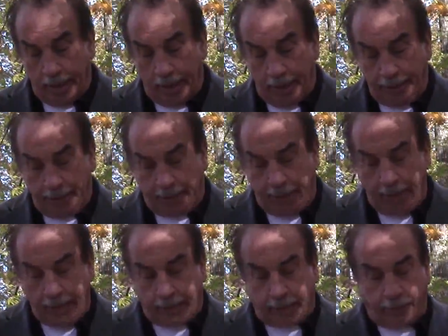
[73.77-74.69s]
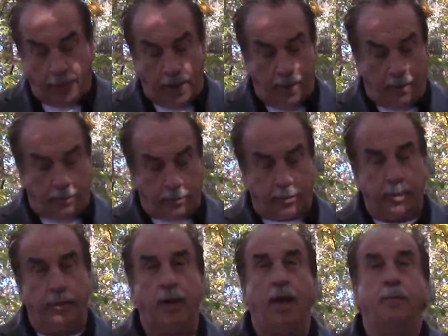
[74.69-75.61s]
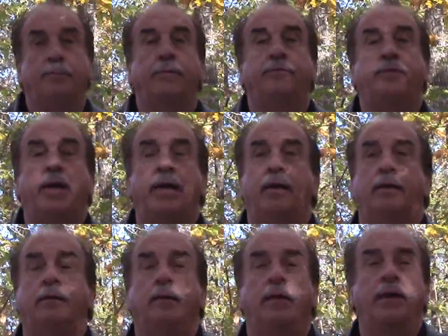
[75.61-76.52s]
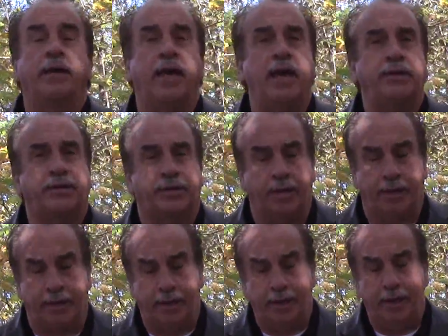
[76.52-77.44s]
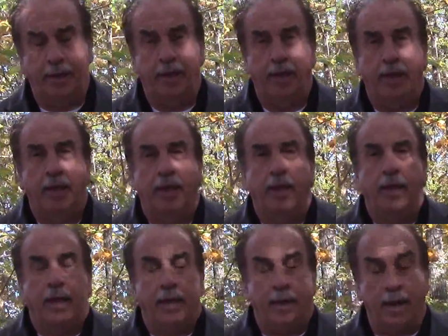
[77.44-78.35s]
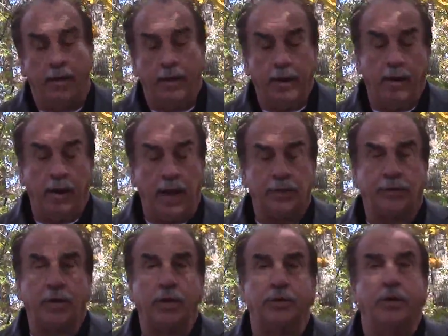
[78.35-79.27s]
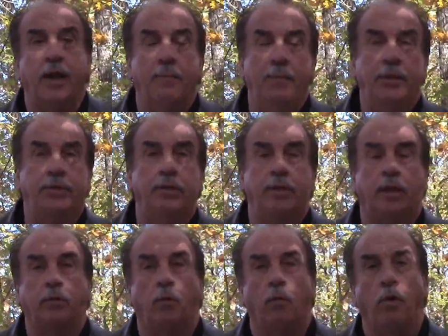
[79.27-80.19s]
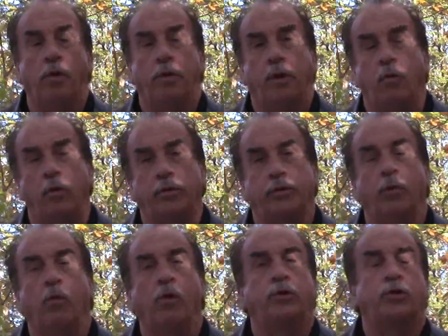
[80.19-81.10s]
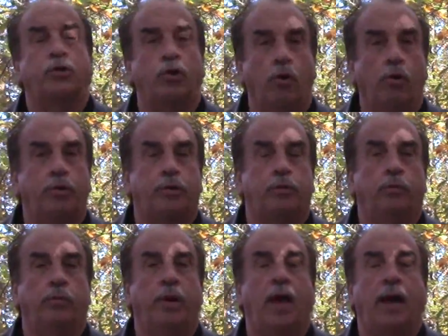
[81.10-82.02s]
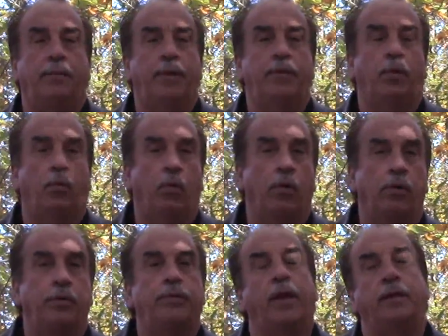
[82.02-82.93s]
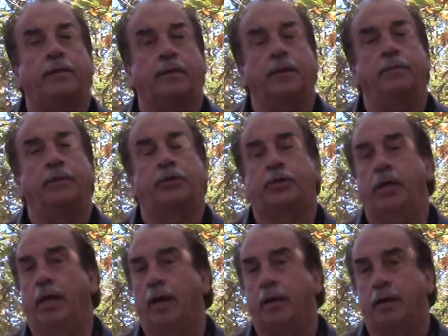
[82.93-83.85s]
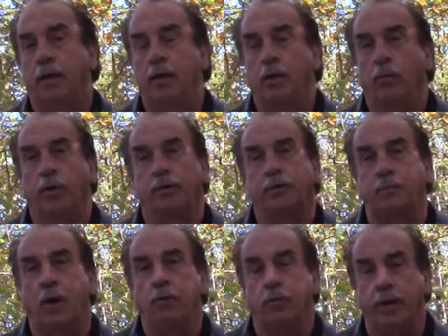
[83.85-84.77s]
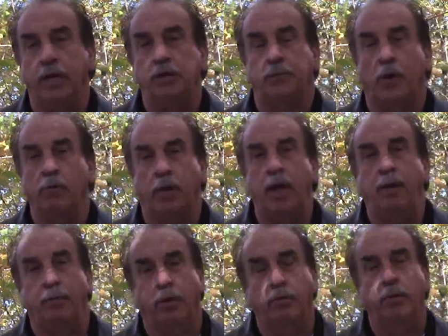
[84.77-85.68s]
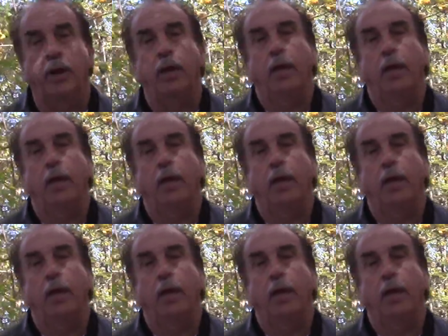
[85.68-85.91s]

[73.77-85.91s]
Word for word: and the gates of hell shall not prevail against it. Now, in our last session, I mentioned that the word, of course, the word church would not have been the word that the Mashiach would have spoken. He spoke Hebrew